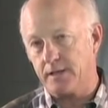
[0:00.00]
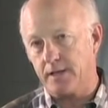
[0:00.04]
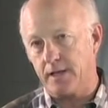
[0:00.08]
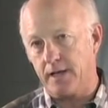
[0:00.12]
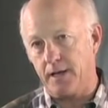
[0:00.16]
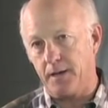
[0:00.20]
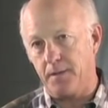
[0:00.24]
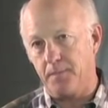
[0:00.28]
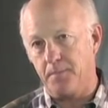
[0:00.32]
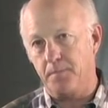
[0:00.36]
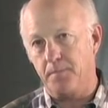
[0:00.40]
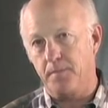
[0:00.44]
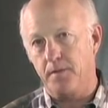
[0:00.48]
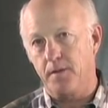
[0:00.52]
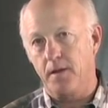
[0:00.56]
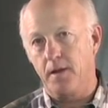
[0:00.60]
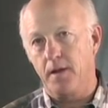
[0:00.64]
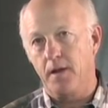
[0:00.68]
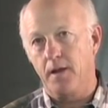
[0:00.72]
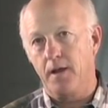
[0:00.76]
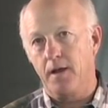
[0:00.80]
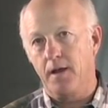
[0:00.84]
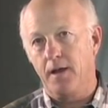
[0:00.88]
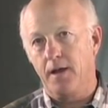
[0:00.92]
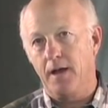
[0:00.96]
them,
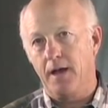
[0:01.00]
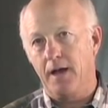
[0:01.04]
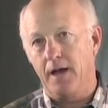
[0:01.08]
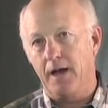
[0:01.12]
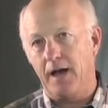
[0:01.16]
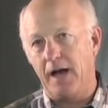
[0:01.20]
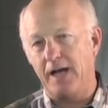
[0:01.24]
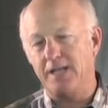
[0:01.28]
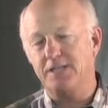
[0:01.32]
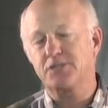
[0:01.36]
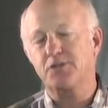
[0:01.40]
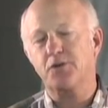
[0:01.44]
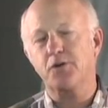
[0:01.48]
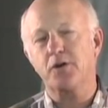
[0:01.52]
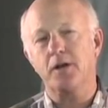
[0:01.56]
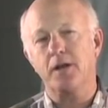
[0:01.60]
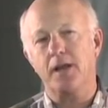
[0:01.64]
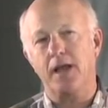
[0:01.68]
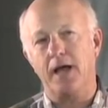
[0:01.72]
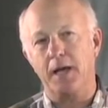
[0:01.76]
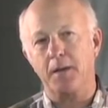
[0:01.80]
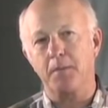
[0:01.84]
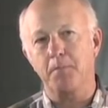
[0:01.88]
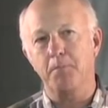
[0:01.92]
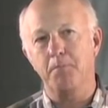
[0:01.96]
I sort of
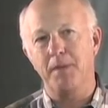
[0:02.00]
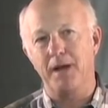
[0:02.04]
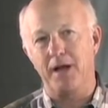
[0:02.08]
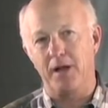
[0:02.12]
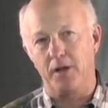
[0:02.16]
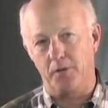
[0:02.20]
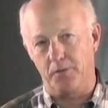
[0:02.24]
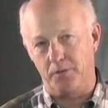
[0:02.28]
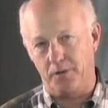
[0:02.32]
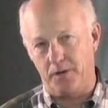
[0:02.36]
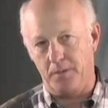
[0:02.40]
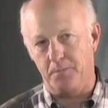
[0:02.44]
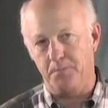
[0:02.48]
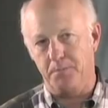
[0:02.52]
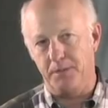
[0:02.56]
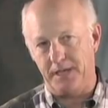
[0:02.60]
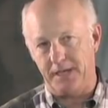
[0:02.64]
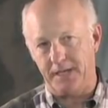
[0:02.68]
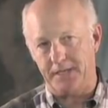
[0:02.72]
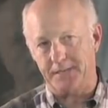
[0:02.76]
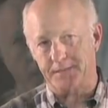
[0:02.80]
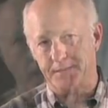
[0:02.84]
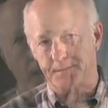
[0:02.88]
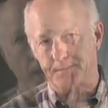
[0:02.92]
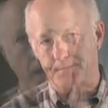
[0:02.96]
like mellowed a
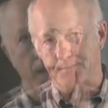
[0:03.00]
bit.